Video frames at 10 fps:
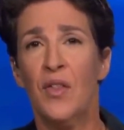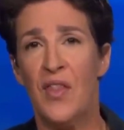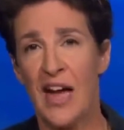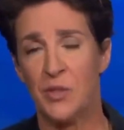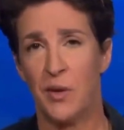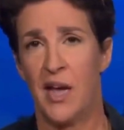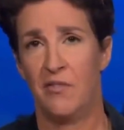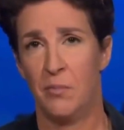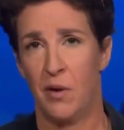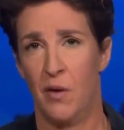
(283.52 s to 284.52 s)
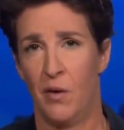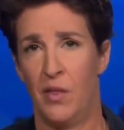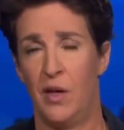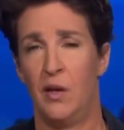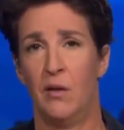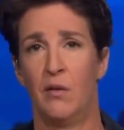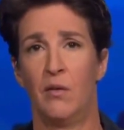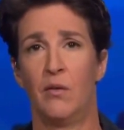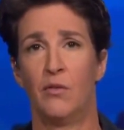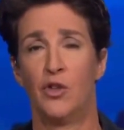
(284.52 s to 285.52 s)
That's what Kevin McCarthy
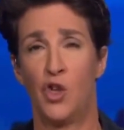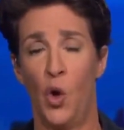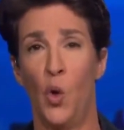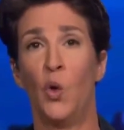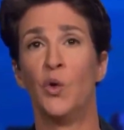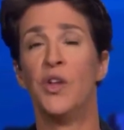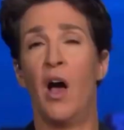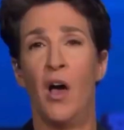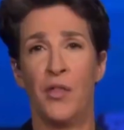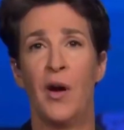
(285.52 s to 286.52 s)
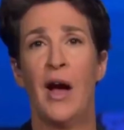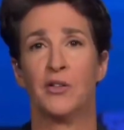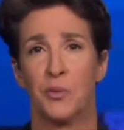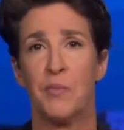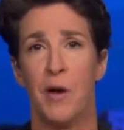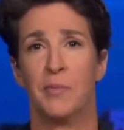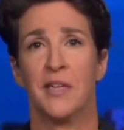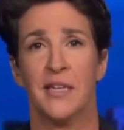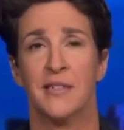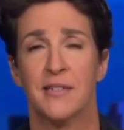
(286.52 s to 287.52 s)
told other House
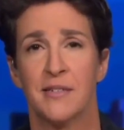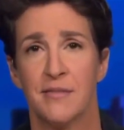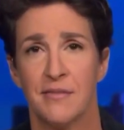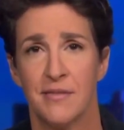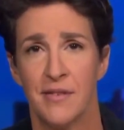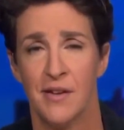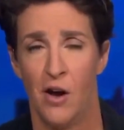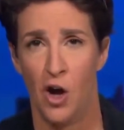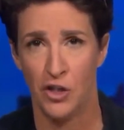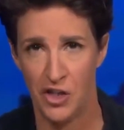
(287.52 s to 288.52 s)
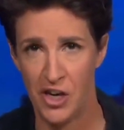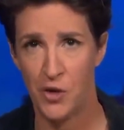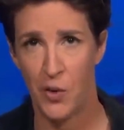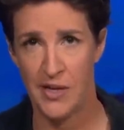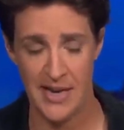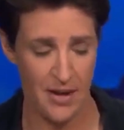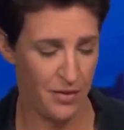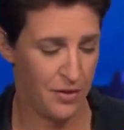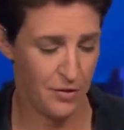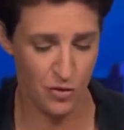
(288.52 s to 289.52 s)
Republicans on January
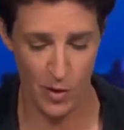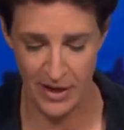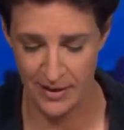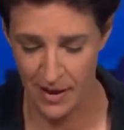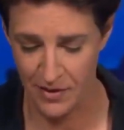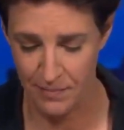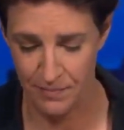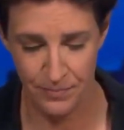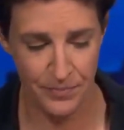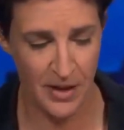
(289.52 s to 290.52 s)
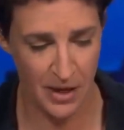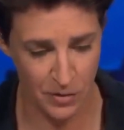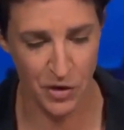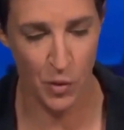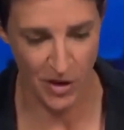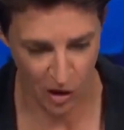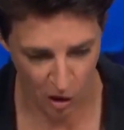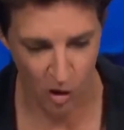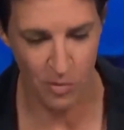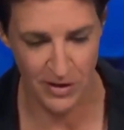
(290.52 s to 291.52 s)
10th, 2011, that he was going to
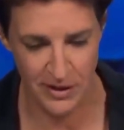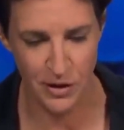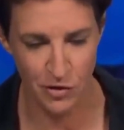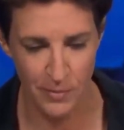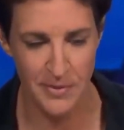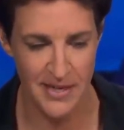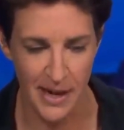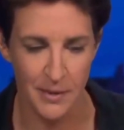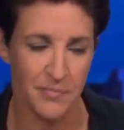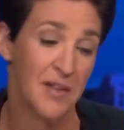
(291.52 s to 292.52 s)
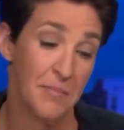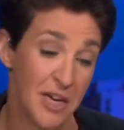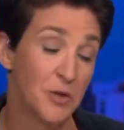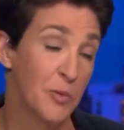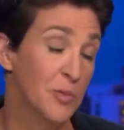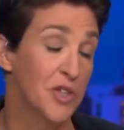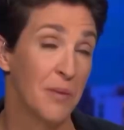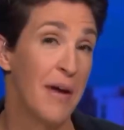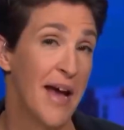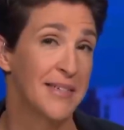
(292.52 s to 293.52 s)
call President Trump and tell him the impeachment was
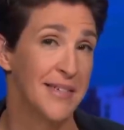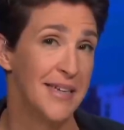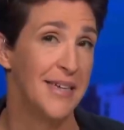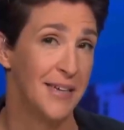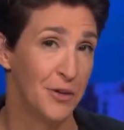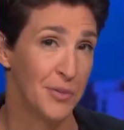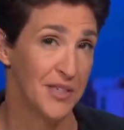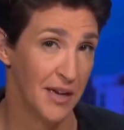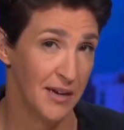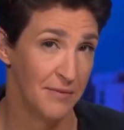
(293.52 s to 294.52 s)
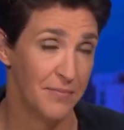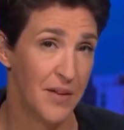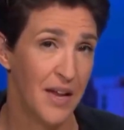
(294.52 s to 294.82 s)
going to pass and he needed to resign.